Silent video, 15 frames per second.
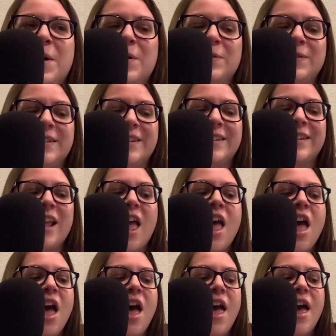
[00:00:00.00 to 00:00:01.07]
posts,
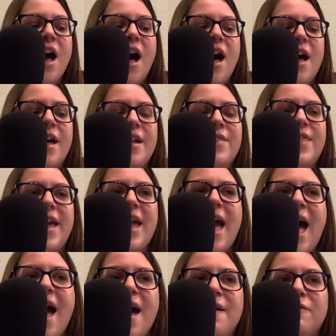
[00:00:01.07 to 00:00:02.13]
uh, they
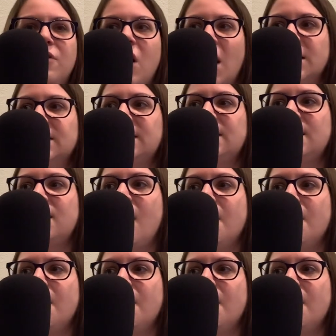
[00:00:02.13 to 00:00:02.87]
have constant